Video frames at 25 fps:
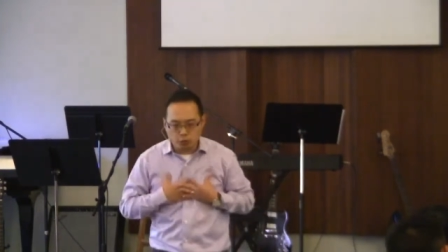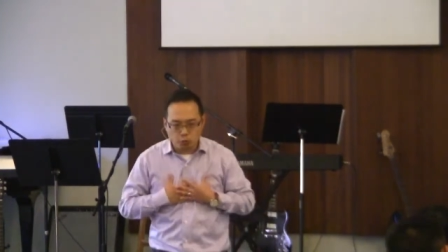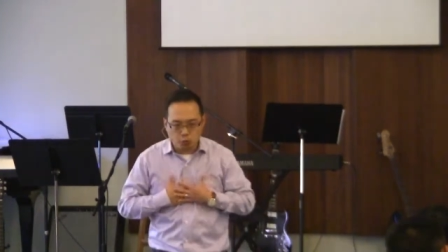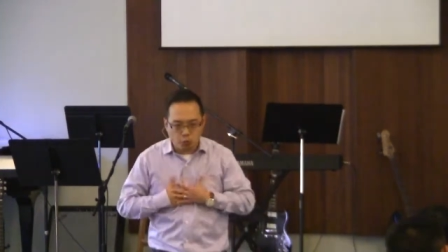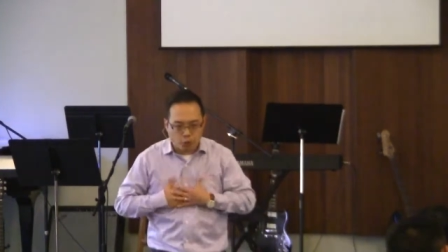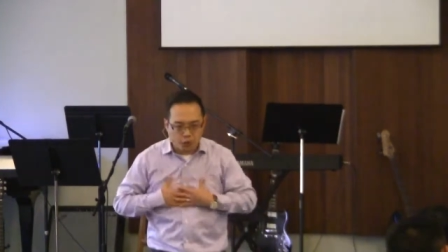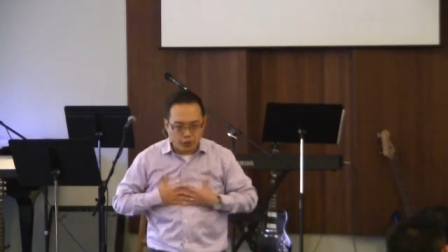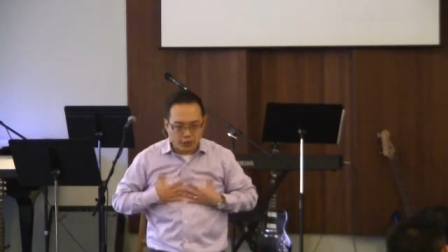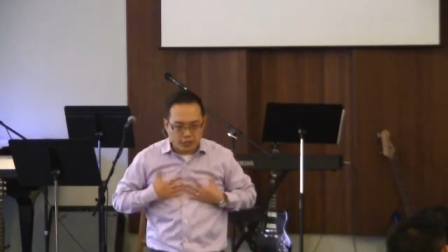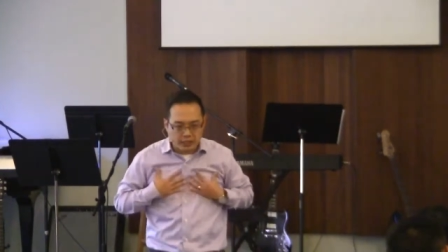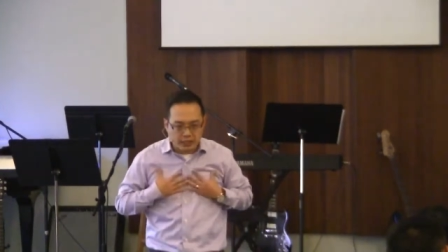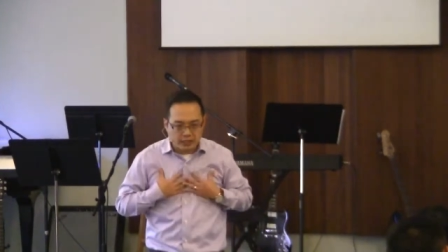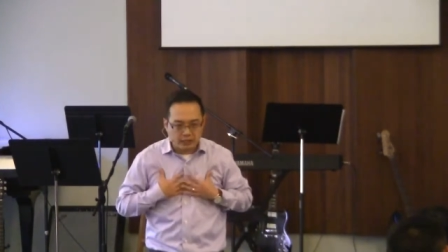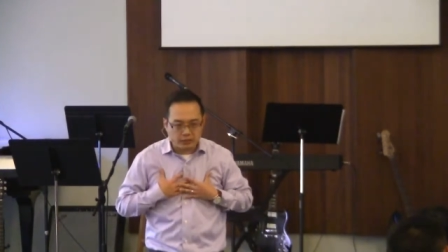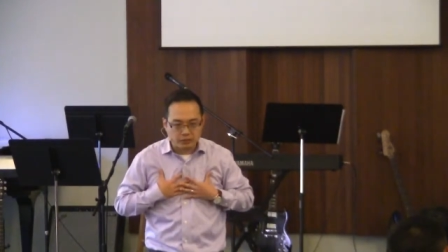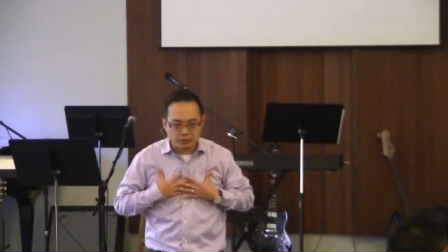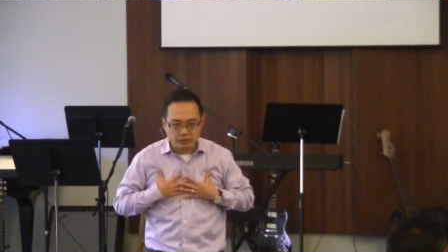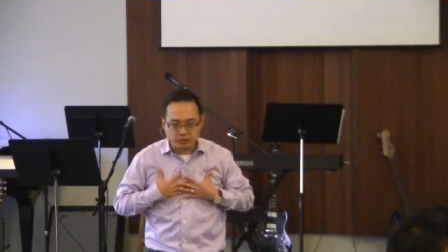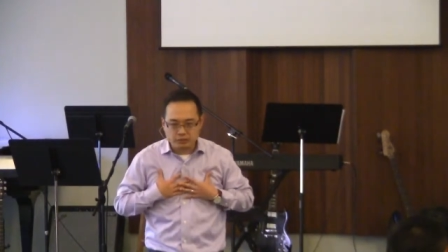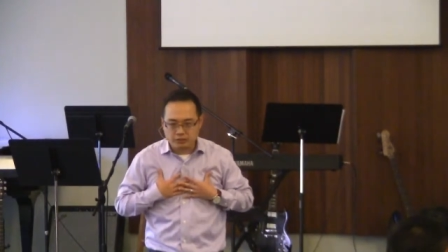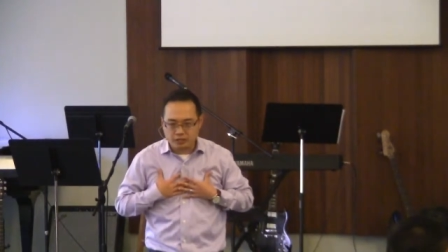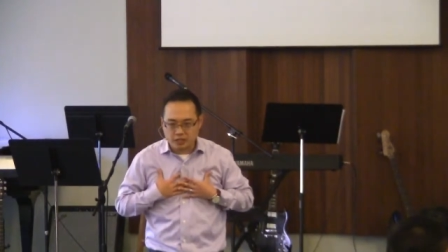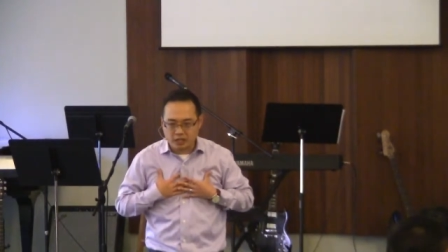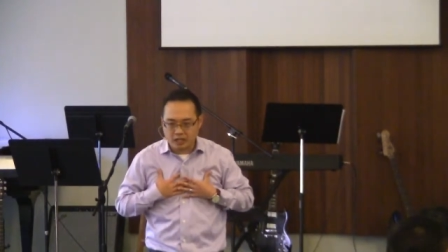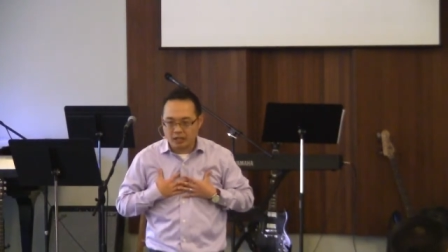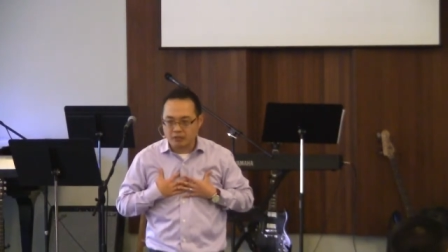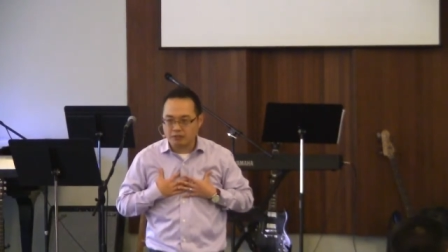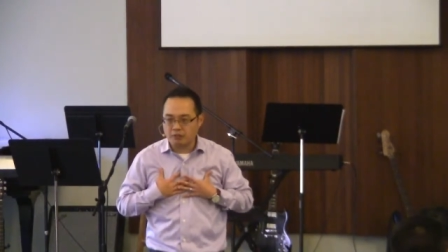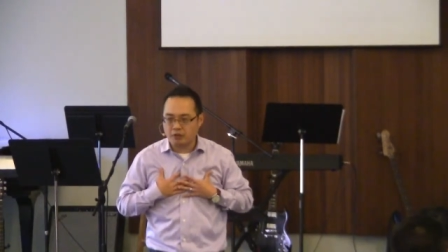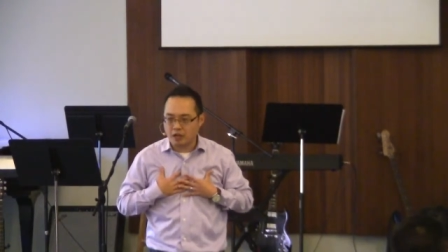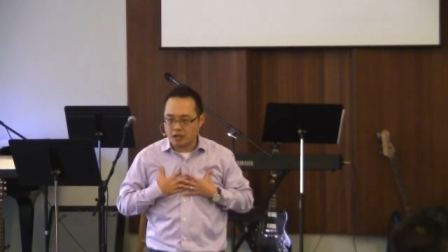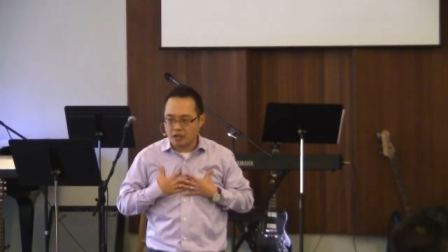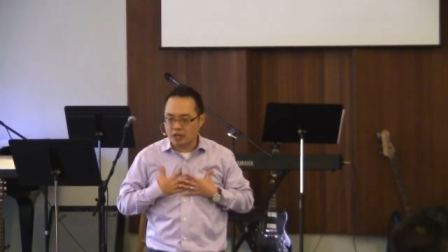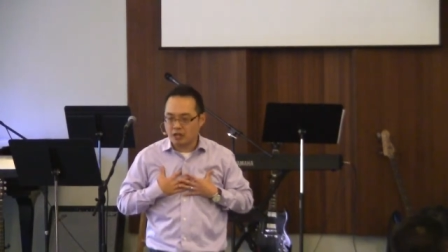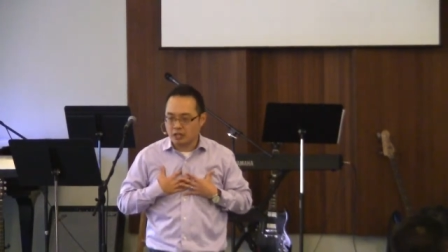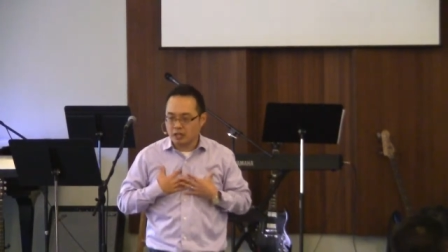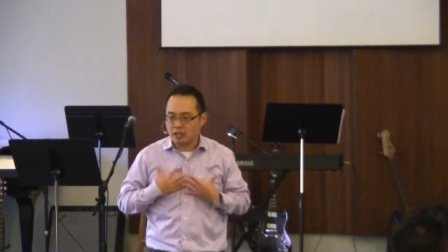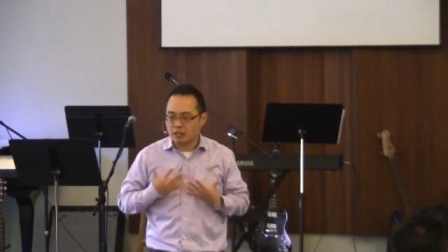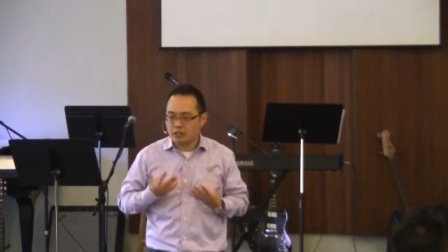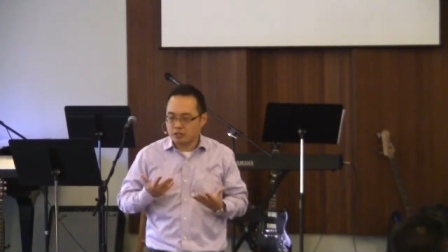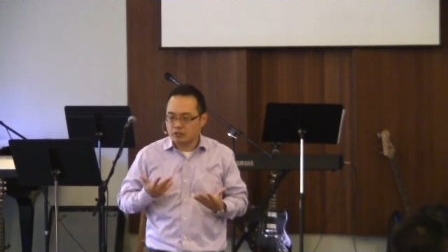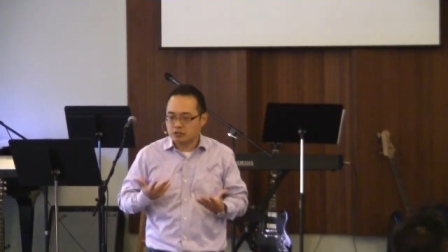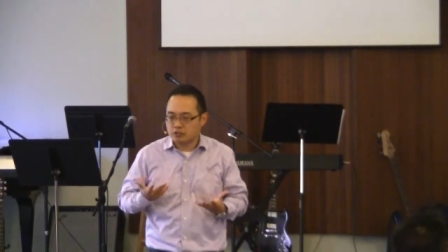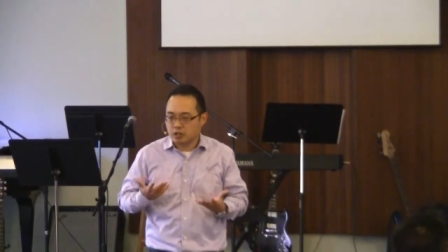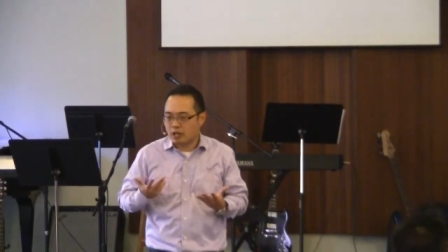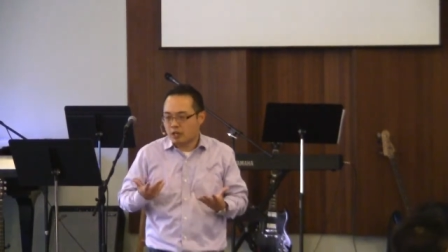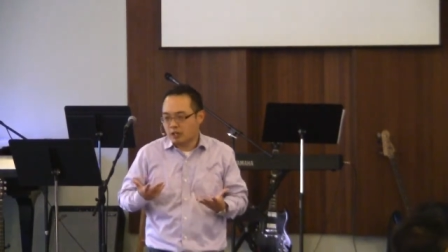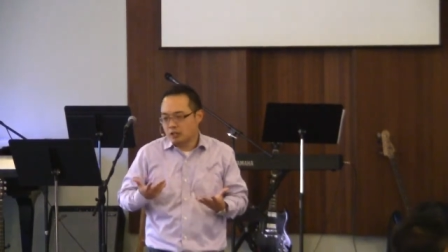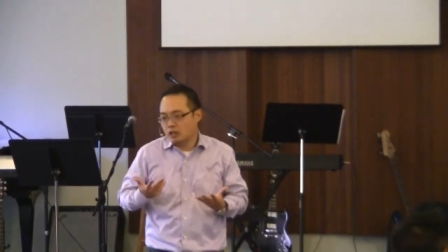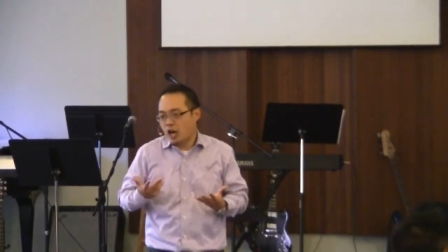workings of a, a,
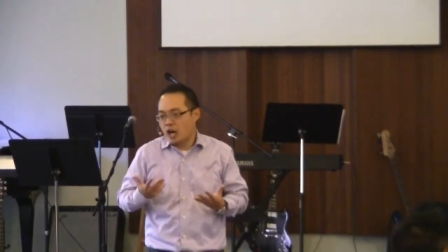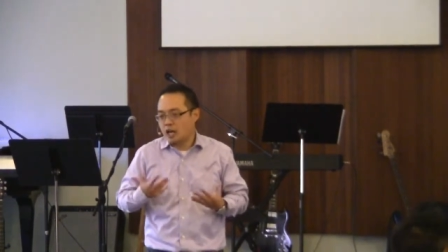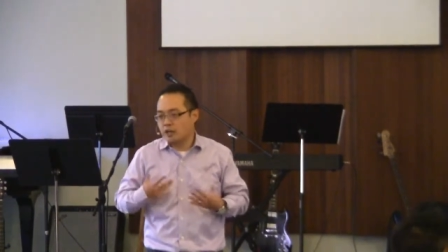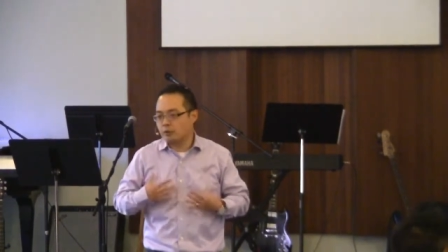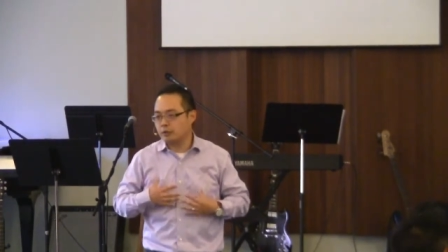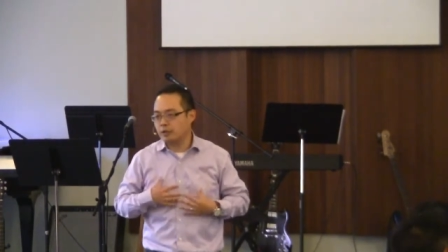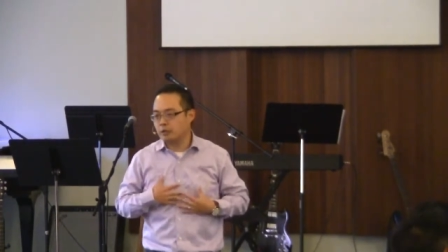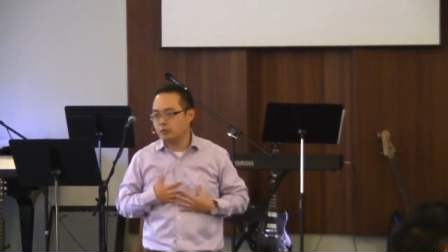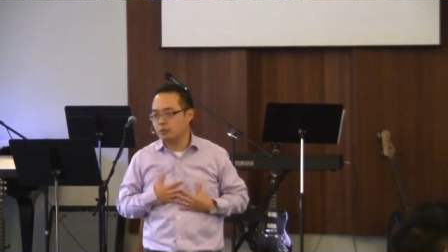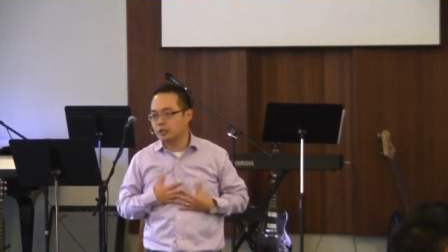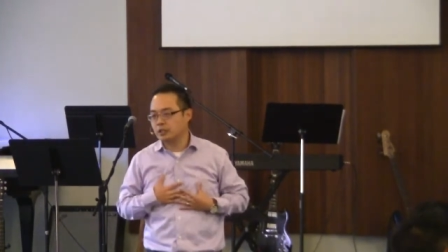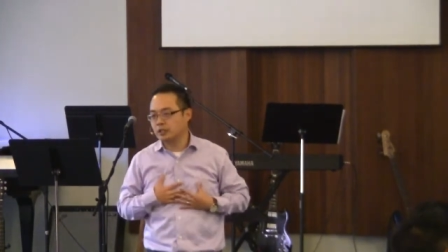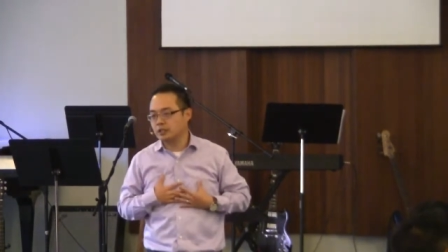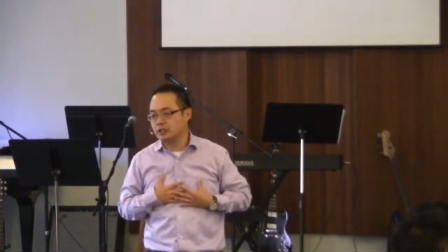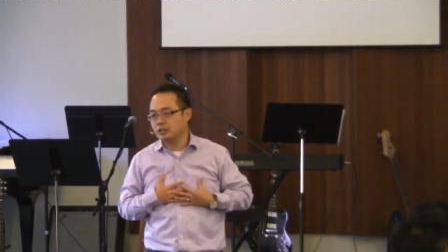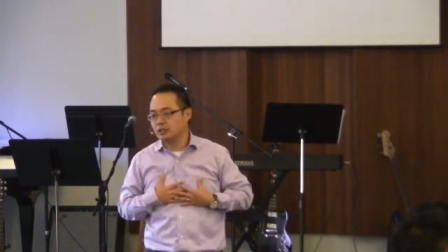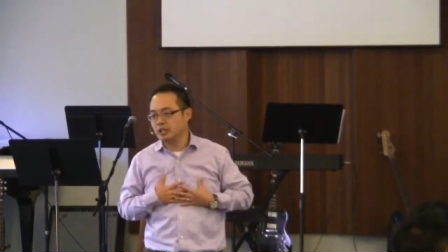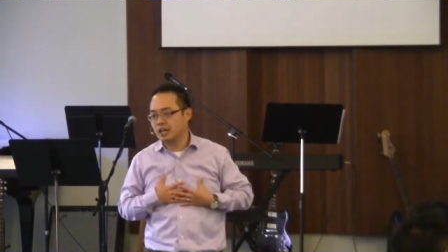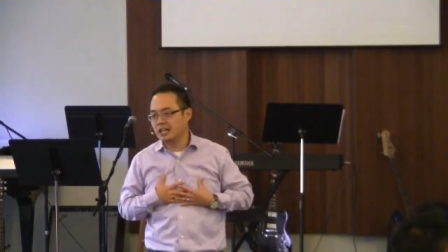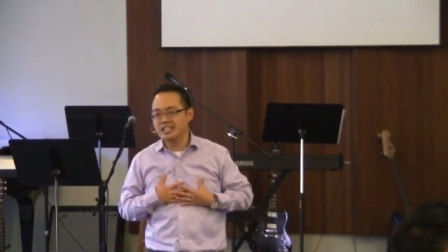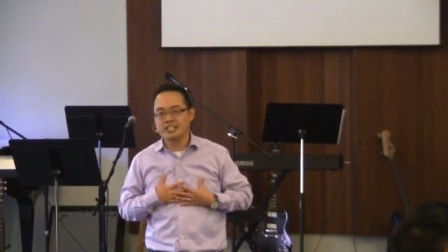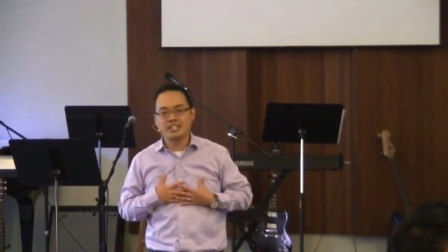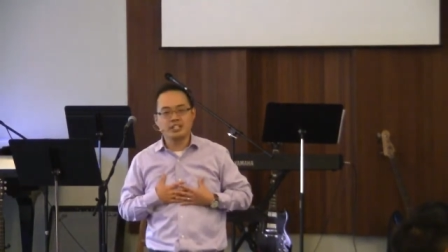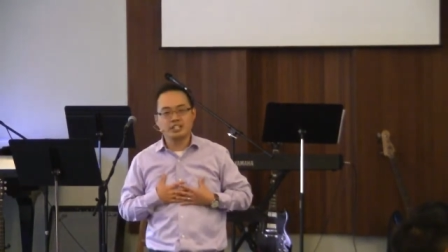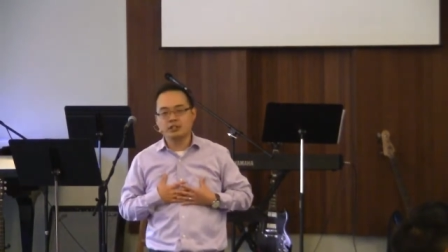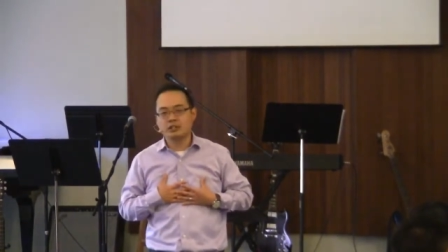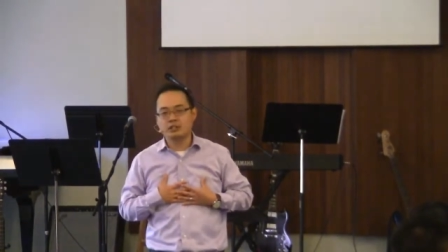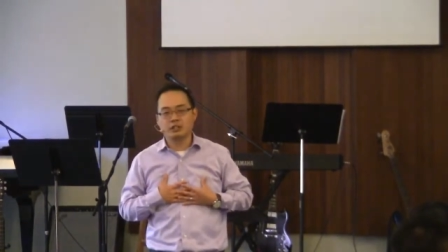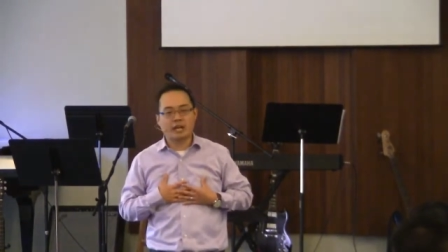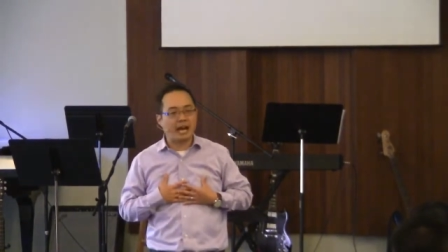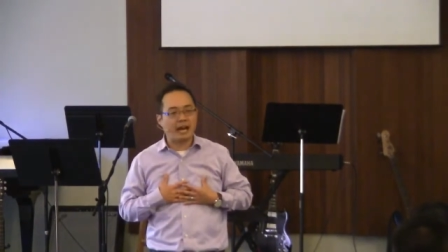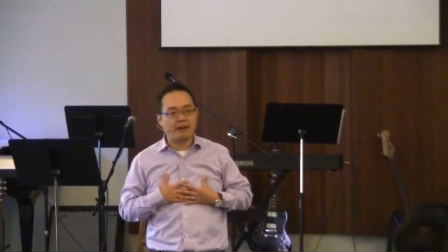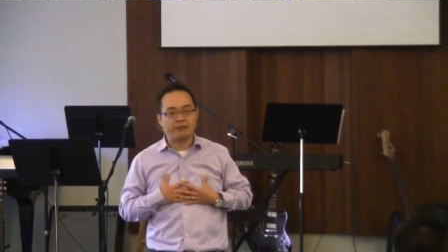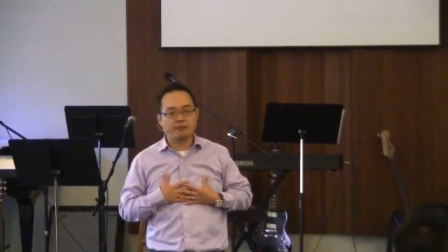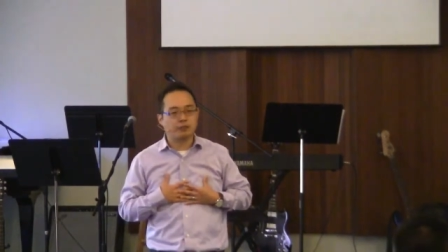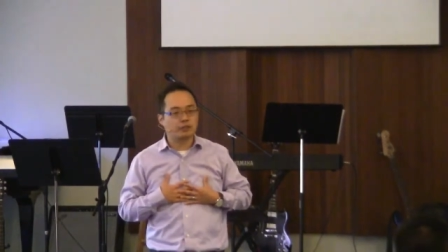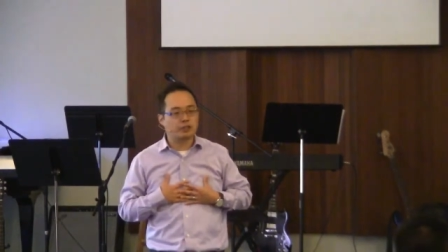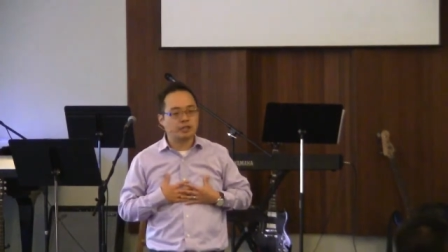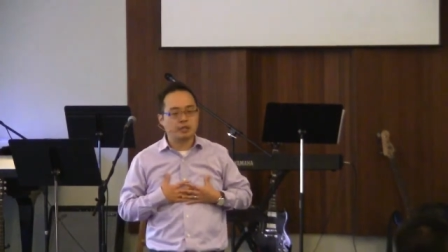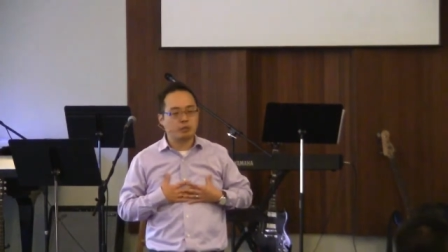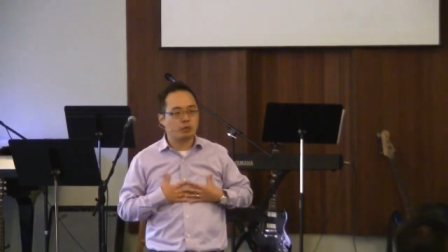a lottery winner a year after they